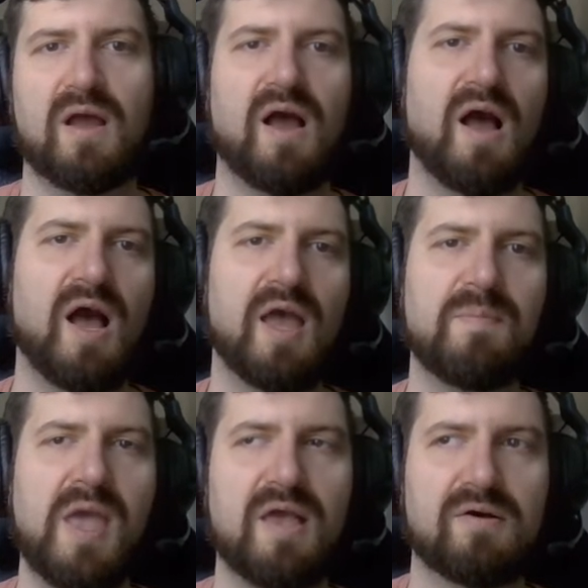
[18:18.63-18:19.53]
I
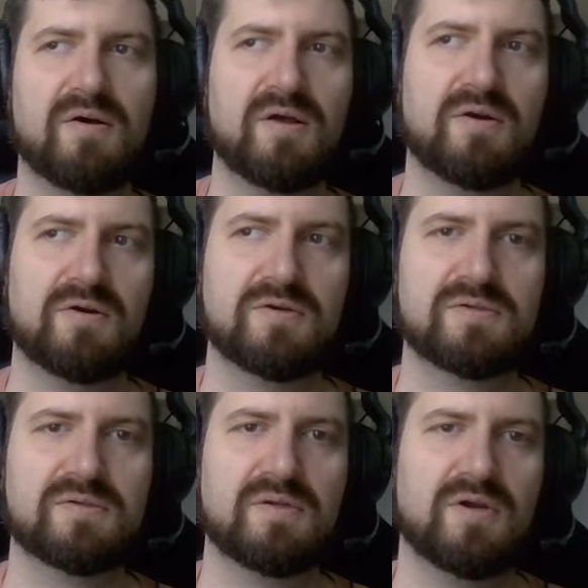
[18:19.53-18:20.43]

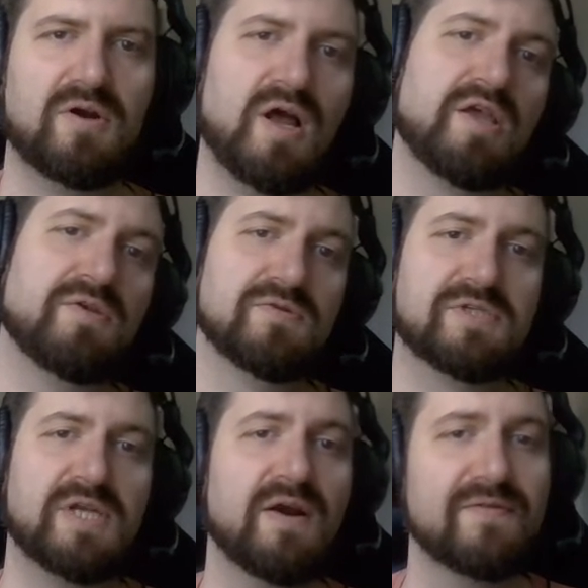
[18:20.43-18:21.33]
use
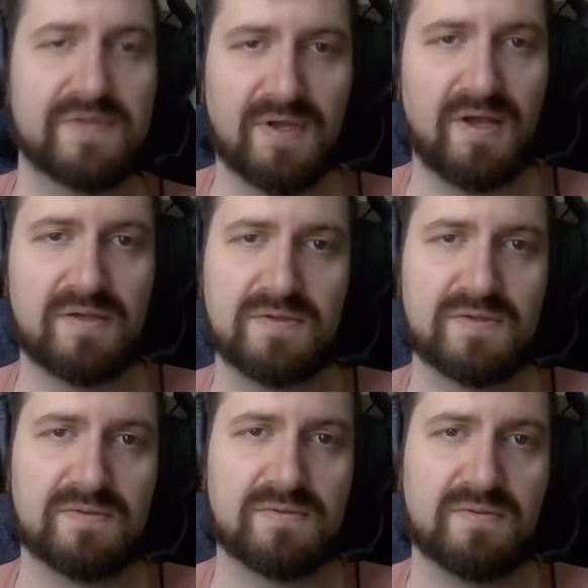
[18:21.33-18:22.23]
serif
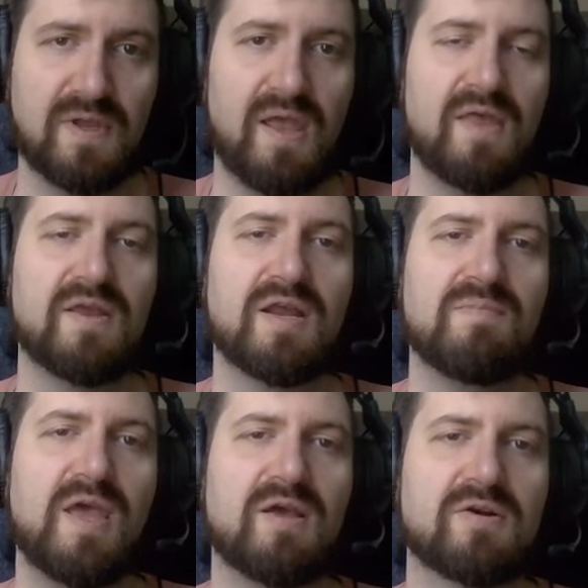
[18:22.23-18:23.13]
sans, and then I
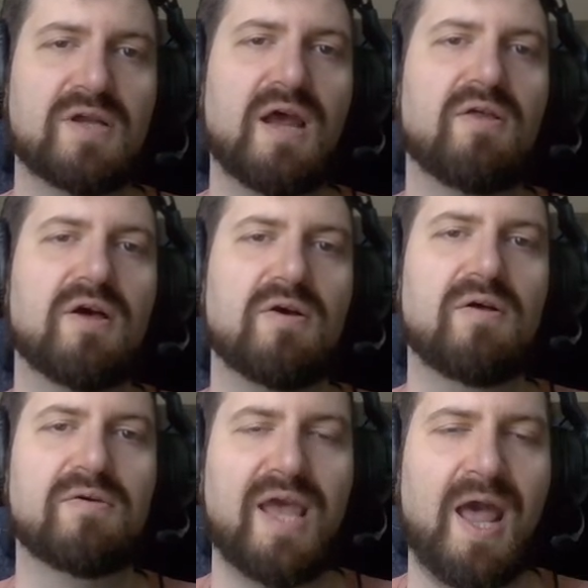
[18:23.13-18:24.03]
make her dialogue
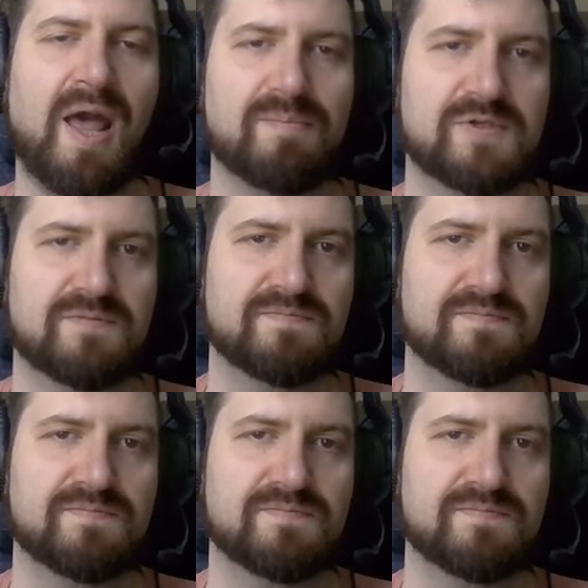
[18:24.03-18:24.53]
all caps.